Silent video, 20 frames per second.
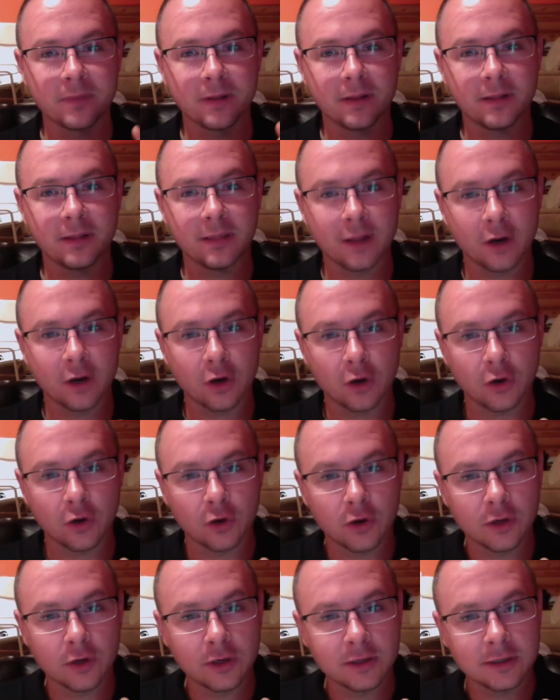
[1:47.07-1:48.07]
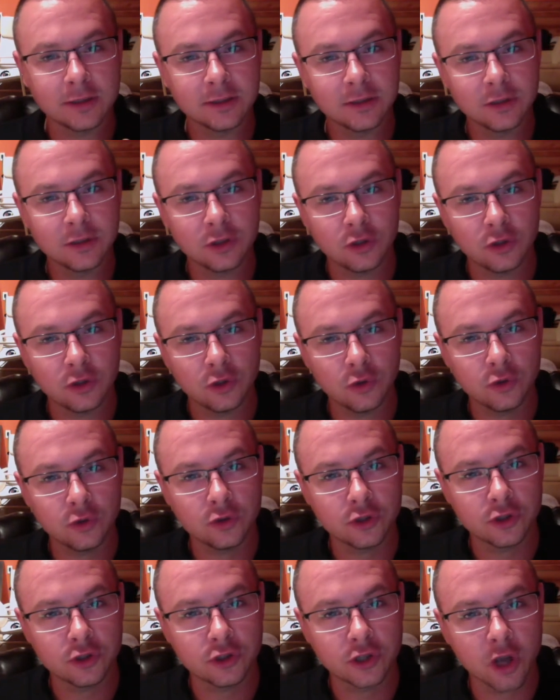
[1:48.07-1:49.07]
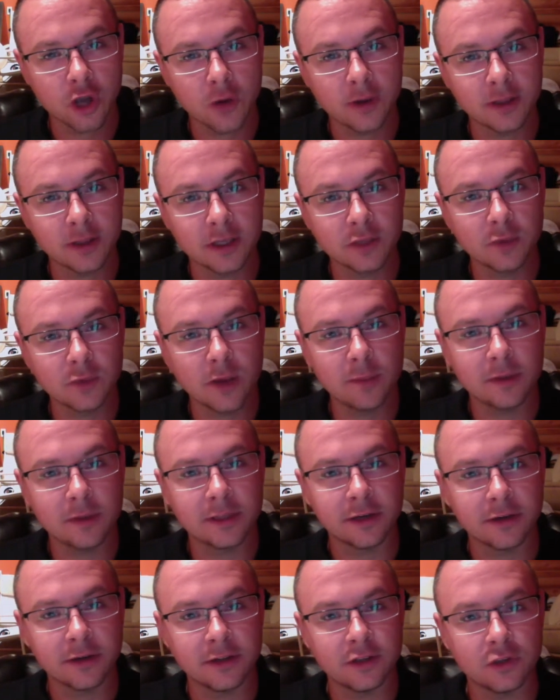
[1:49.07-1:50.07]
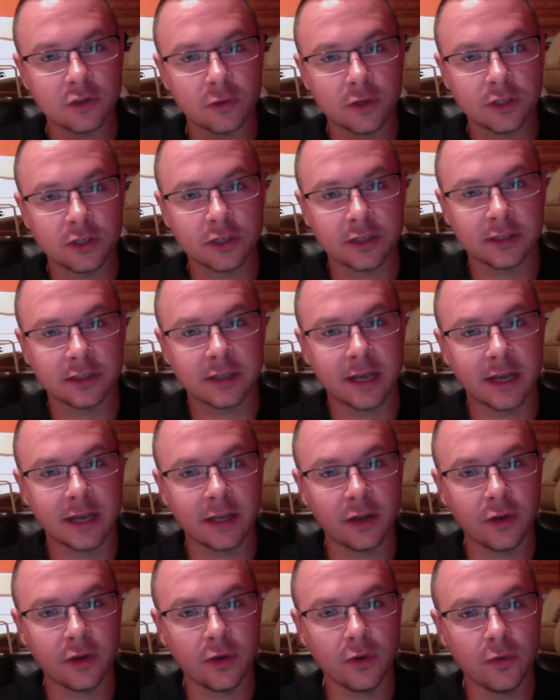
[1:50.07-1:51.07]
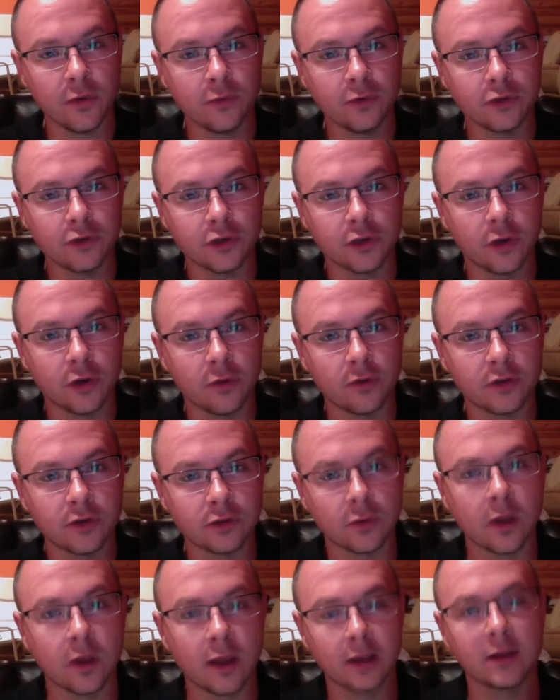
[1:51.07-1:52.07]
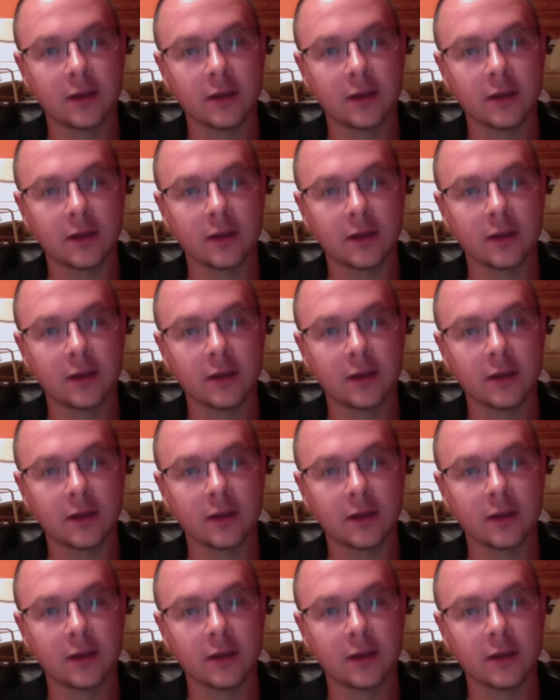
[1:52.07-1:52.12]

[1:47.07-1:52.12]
they're used to just going this way, but their intuition is saying you should go this way.